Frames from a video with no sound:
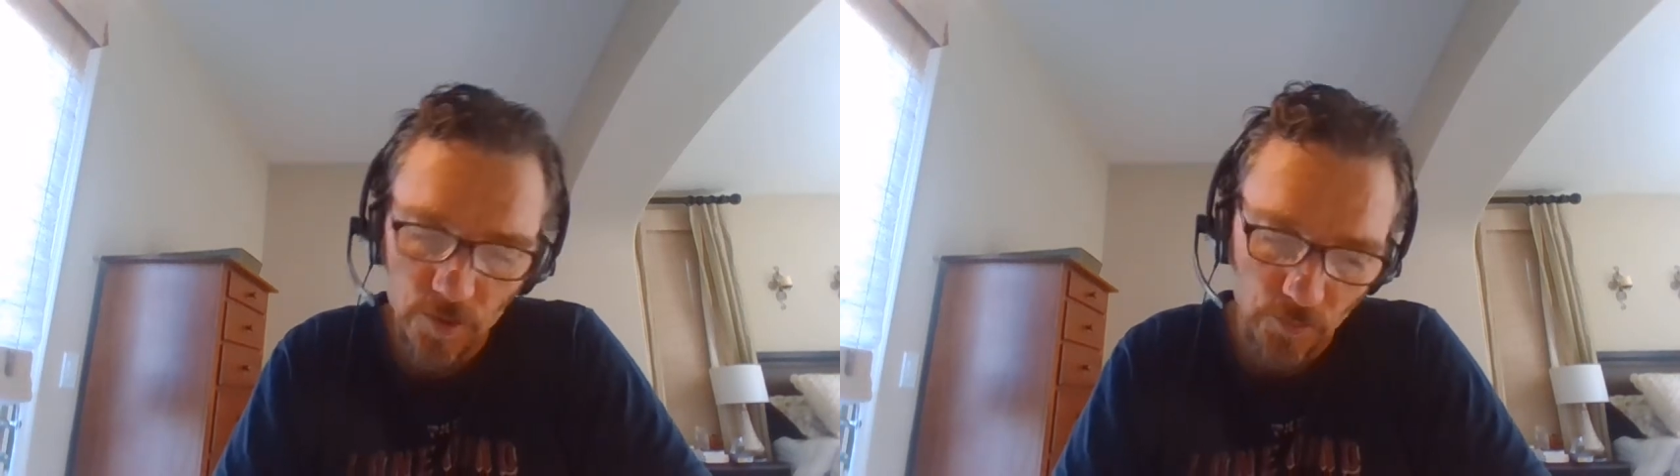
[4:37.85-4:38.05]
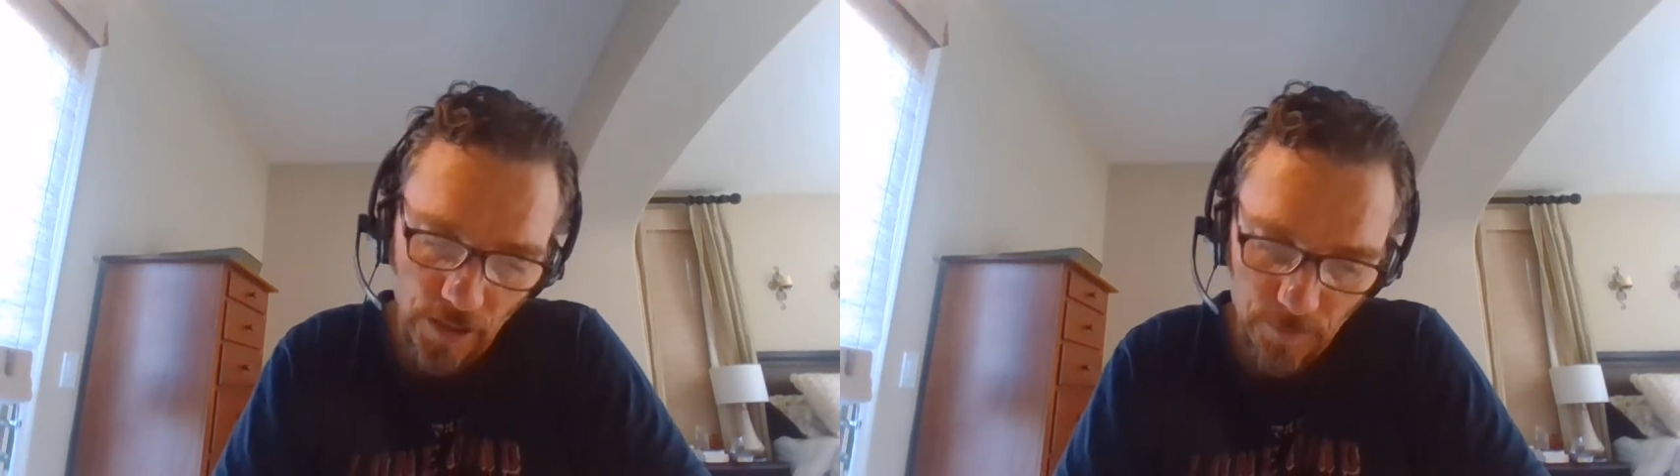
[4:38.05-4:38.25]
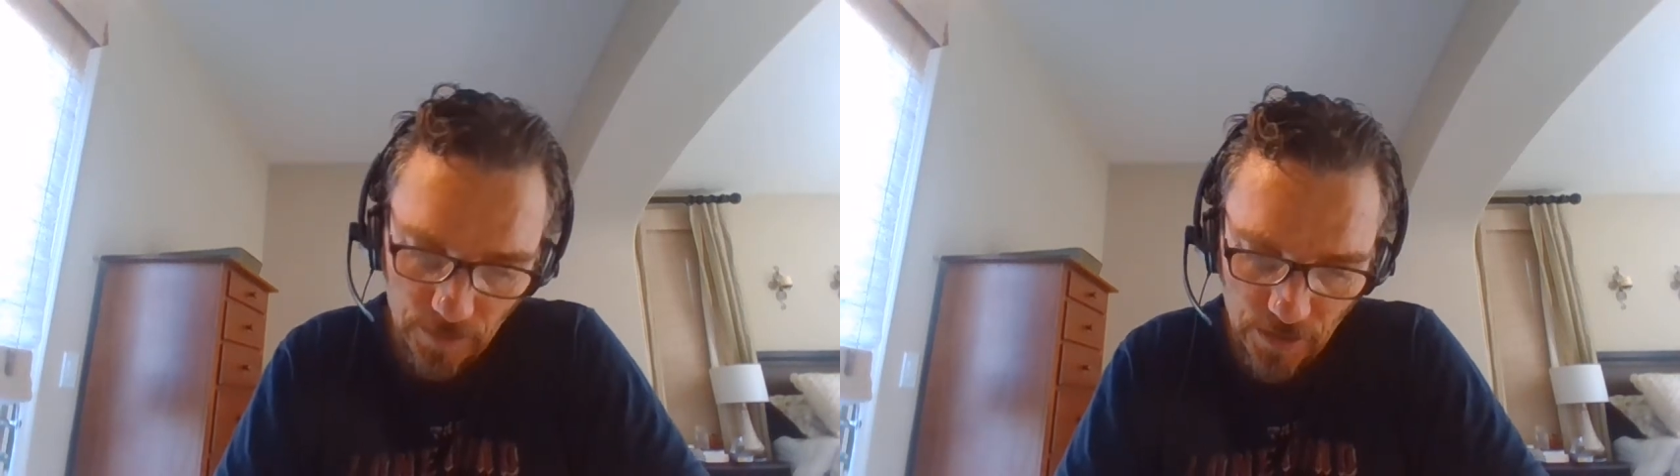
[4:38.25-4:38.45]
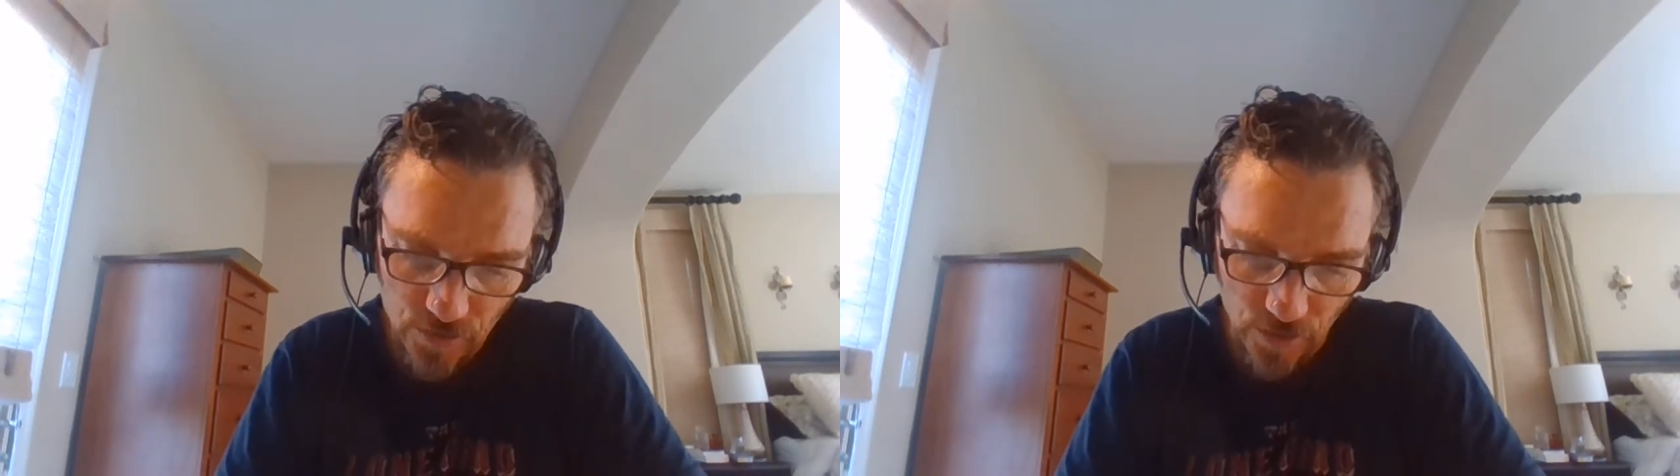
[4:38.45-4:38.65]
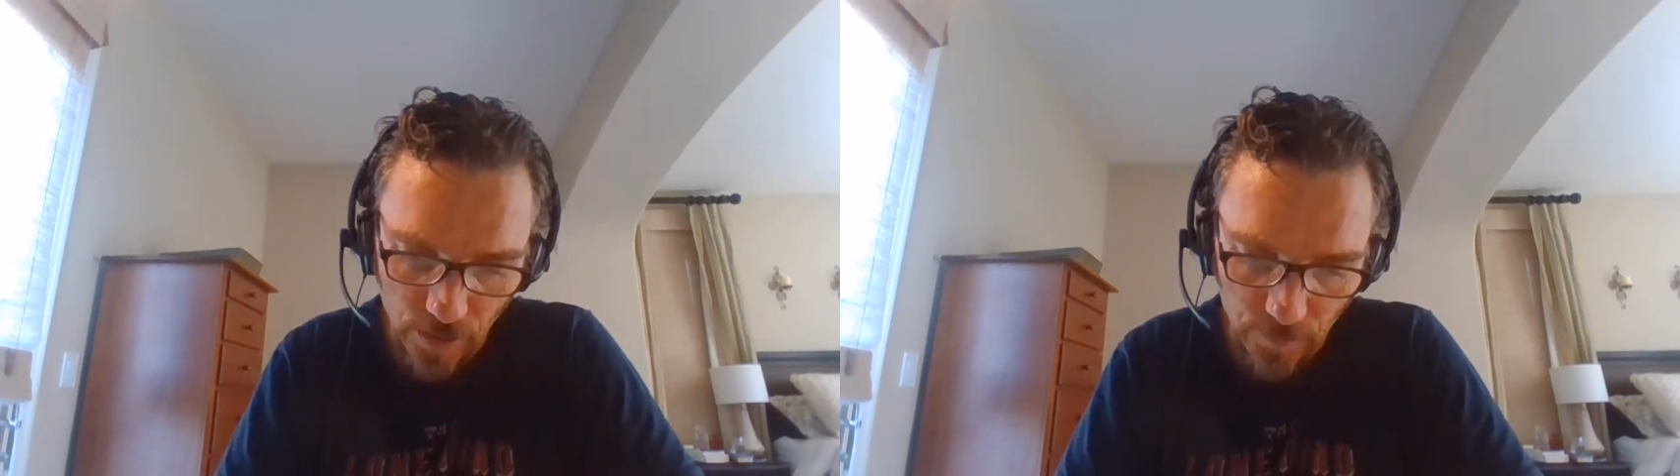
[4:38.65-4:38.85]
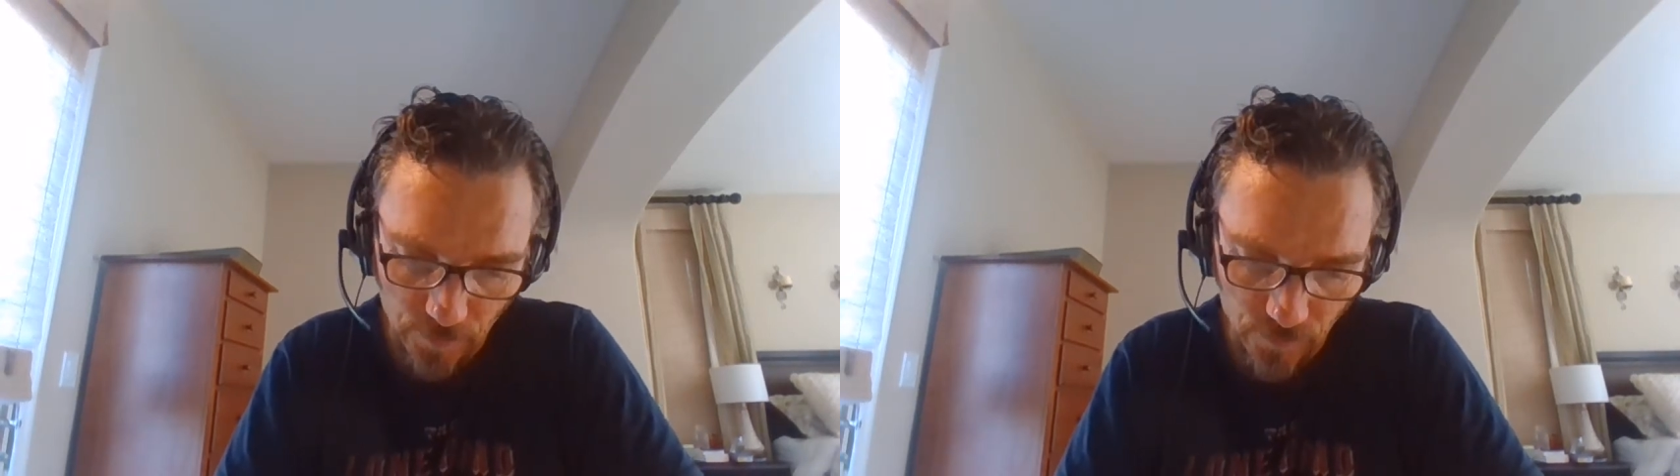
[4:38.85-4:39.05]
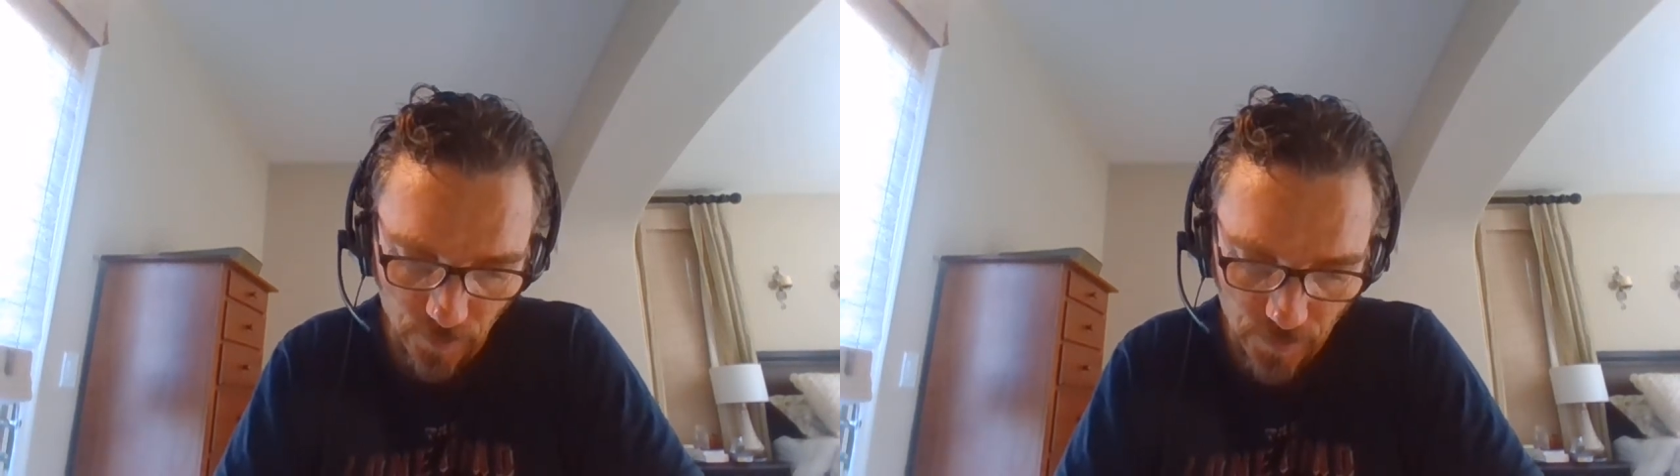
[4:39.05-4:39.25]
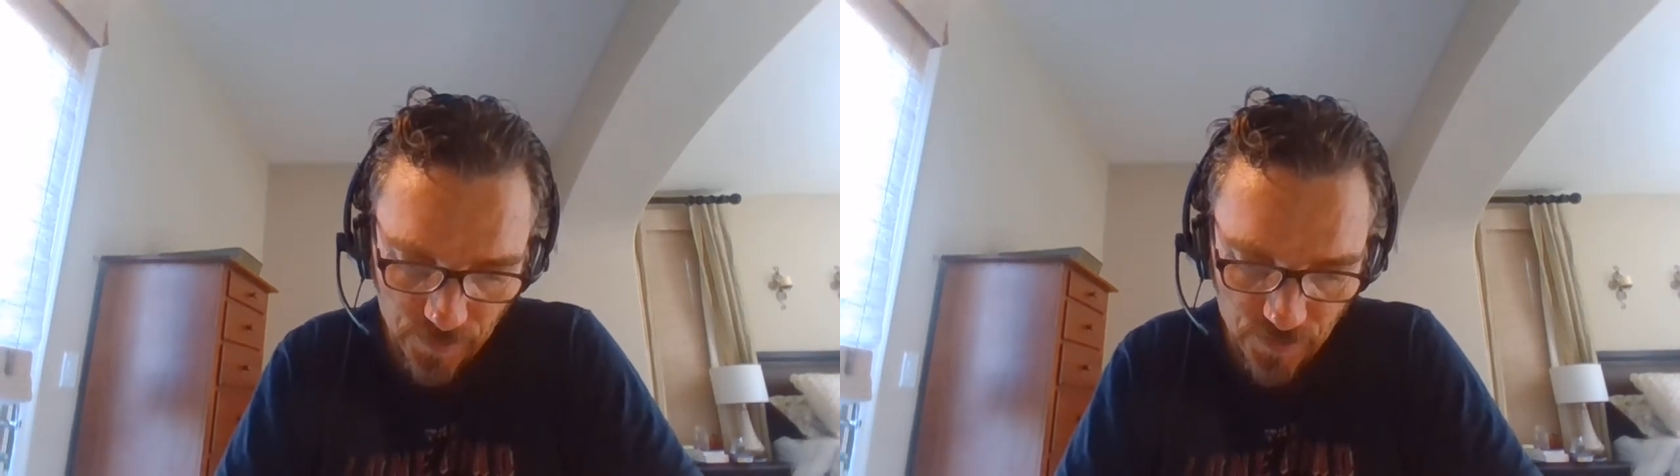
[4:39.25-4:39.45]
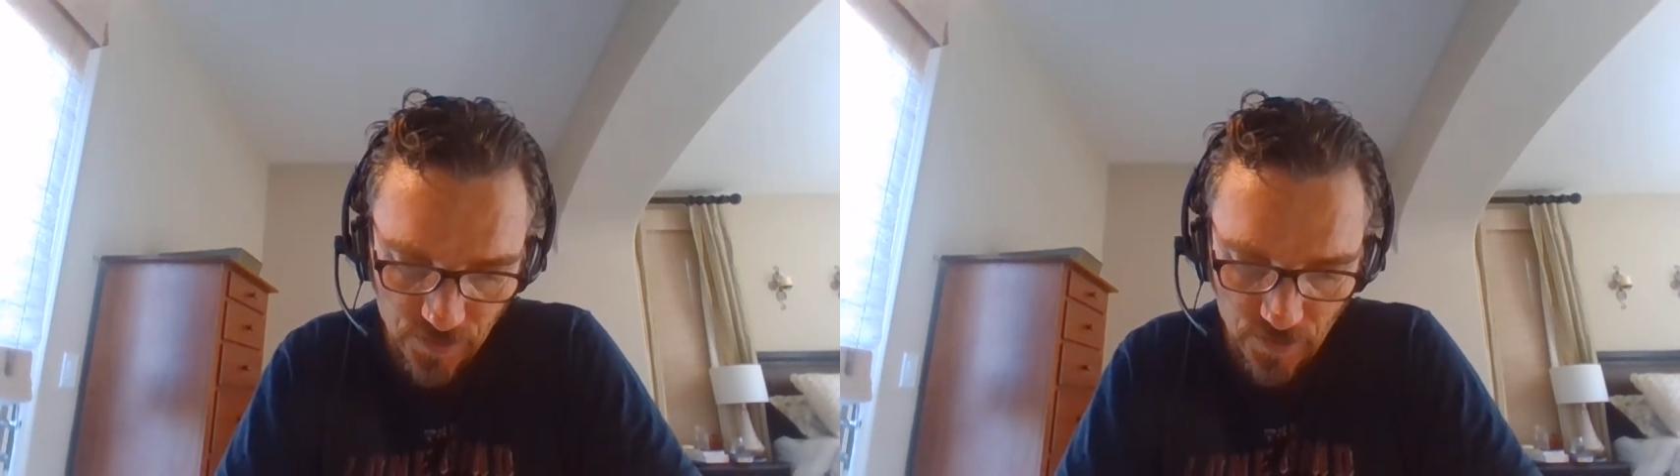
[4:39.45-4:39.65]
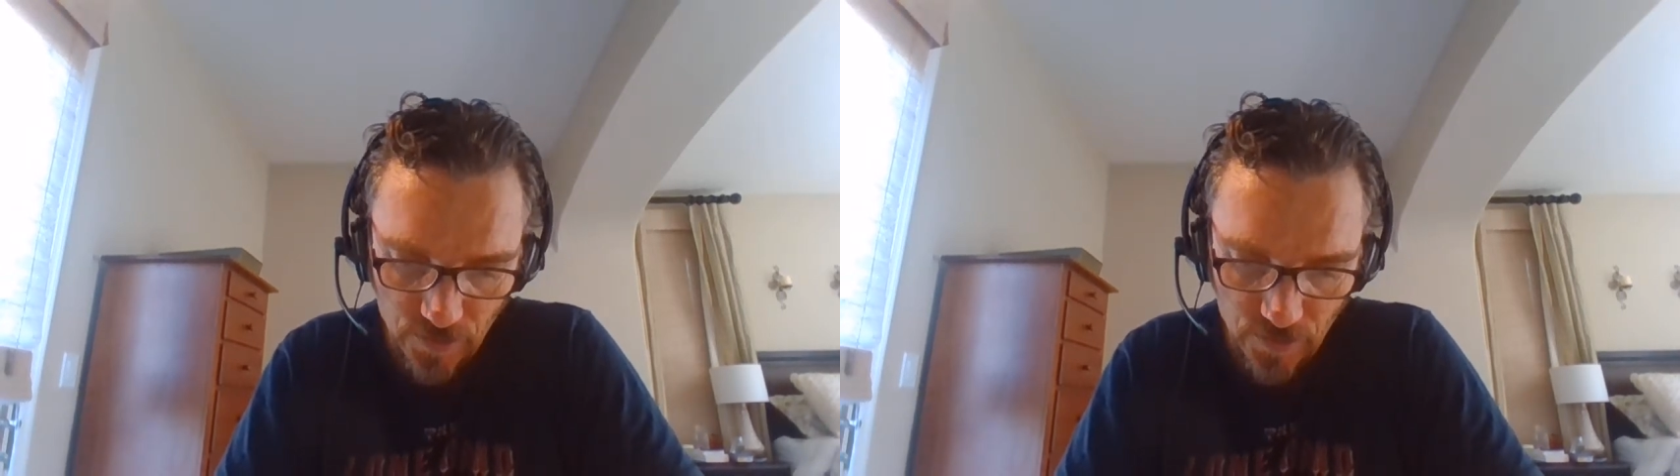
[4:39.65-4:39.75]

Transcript: be a recommendation coming from us.